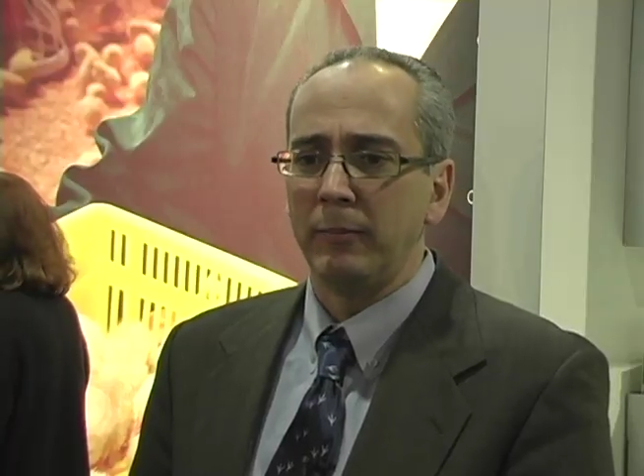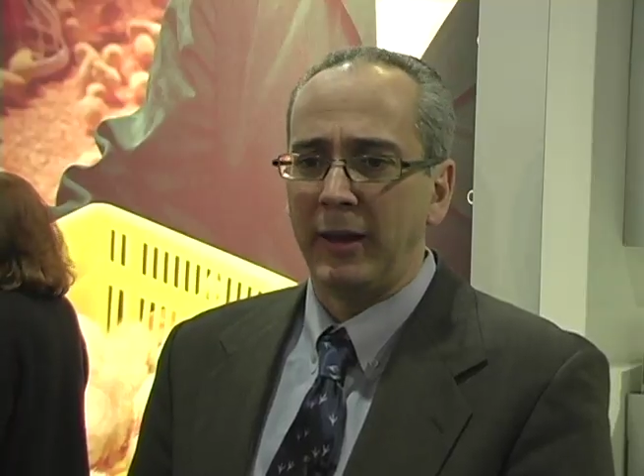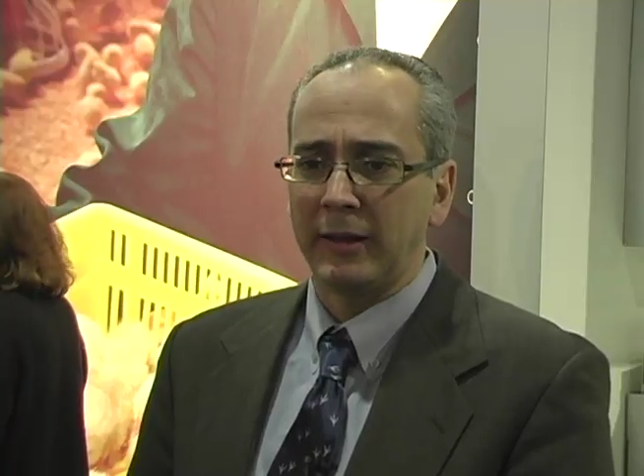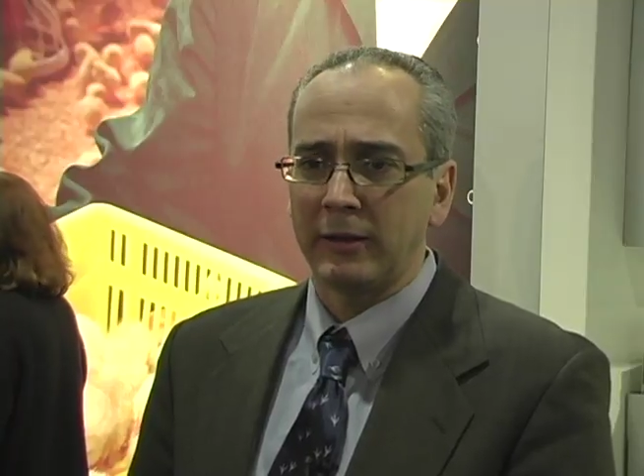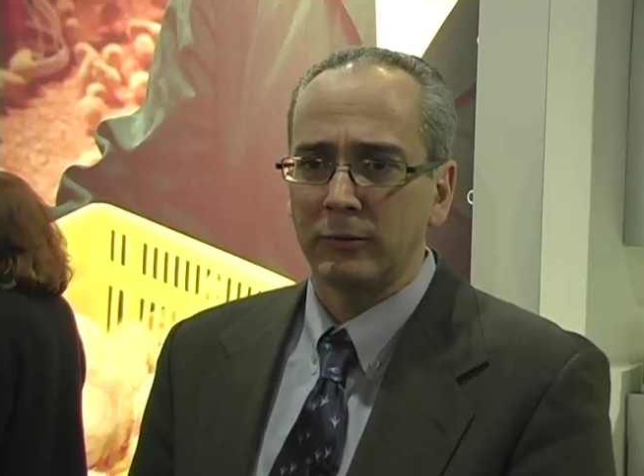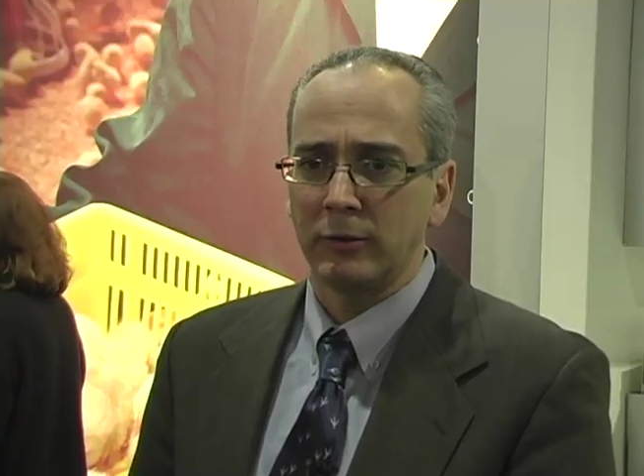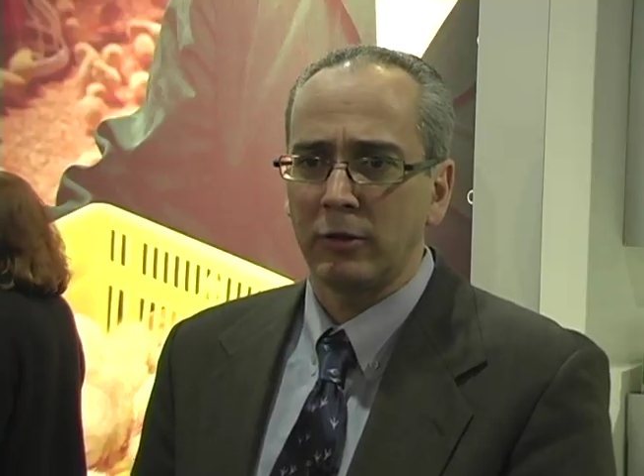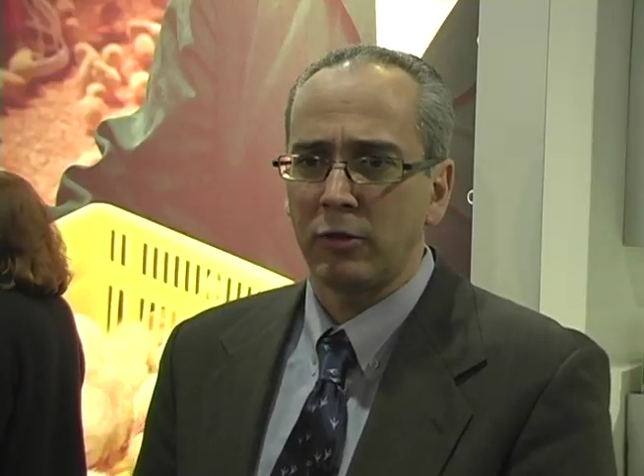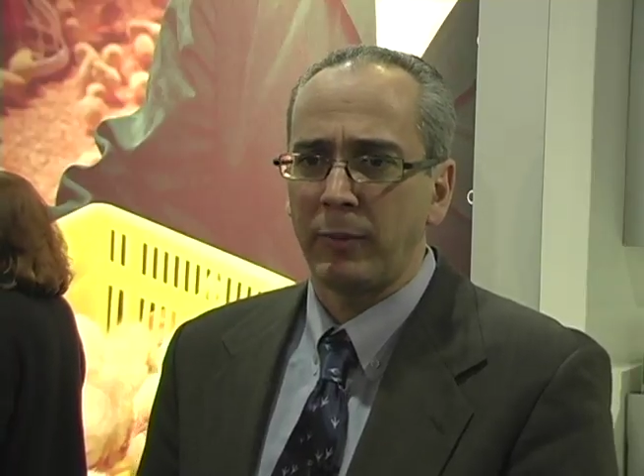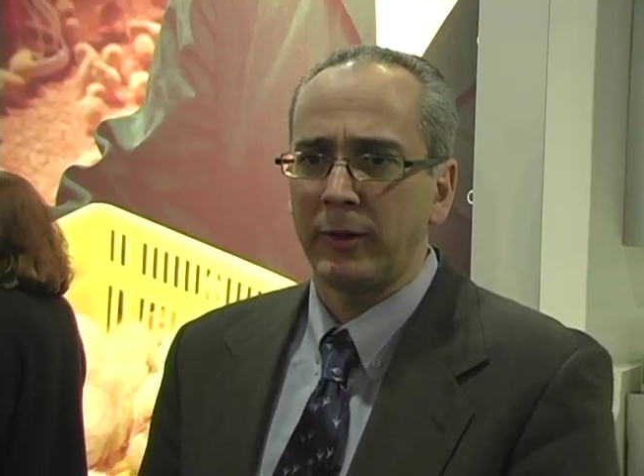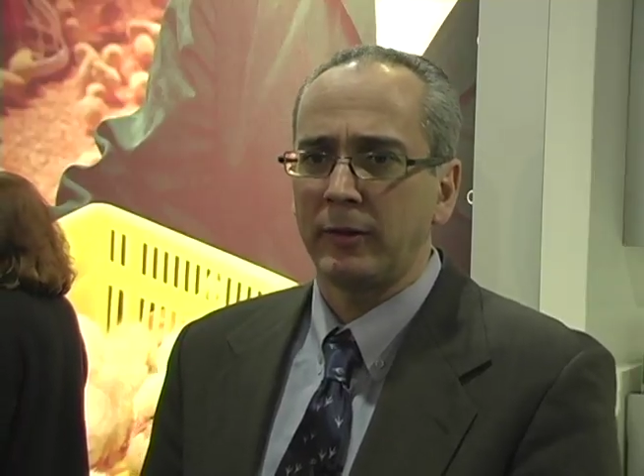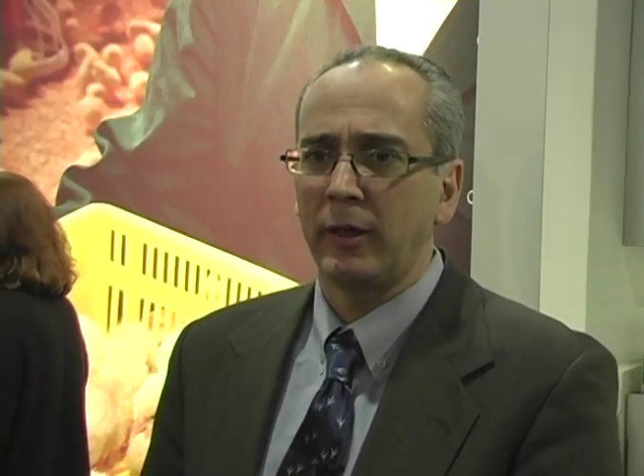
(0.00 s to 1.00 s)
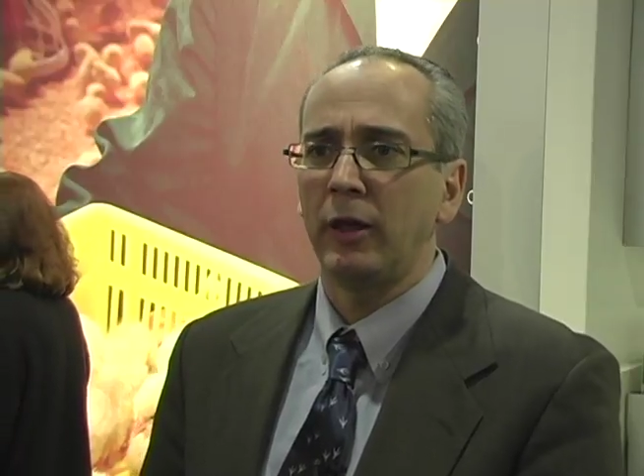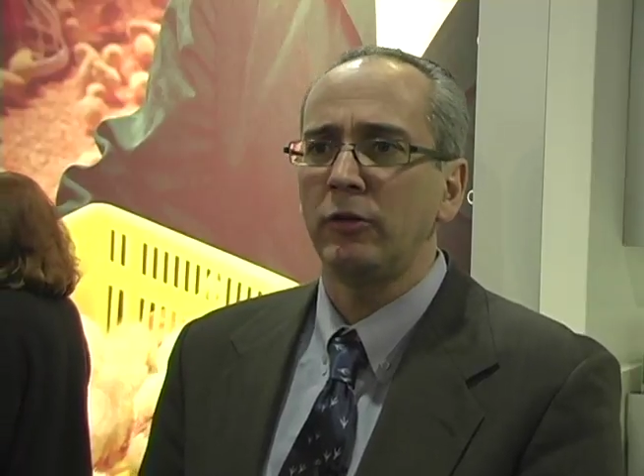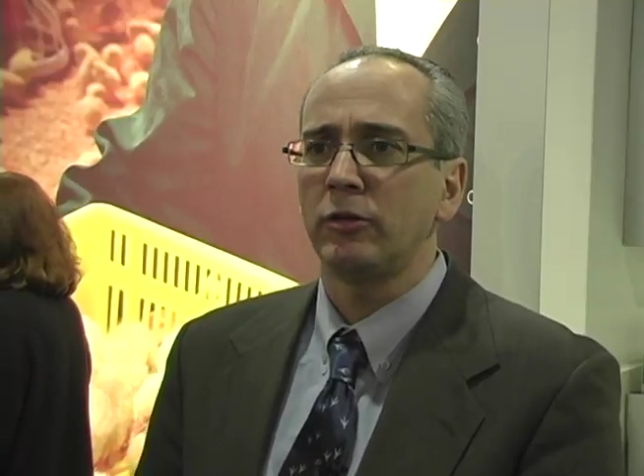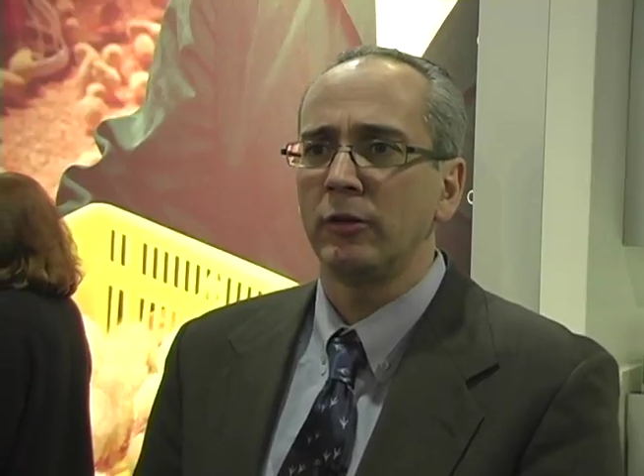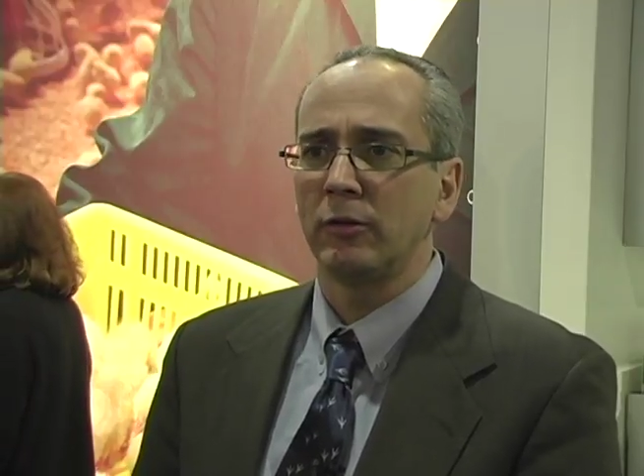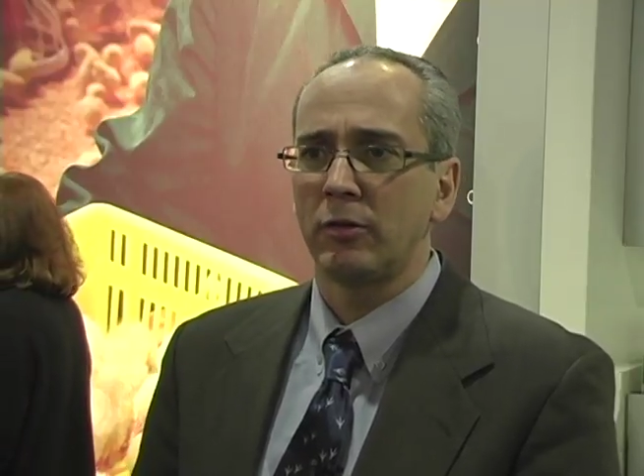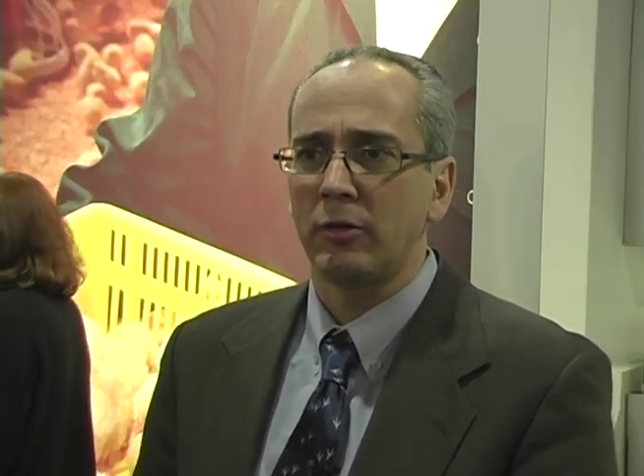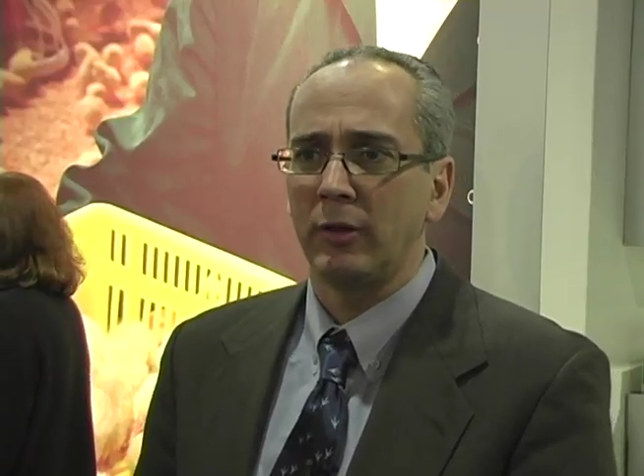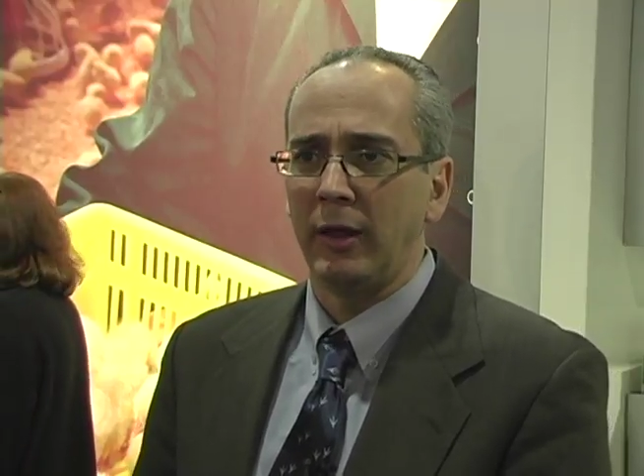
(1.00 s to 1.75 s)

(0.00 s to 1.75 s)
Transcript: met our expectations,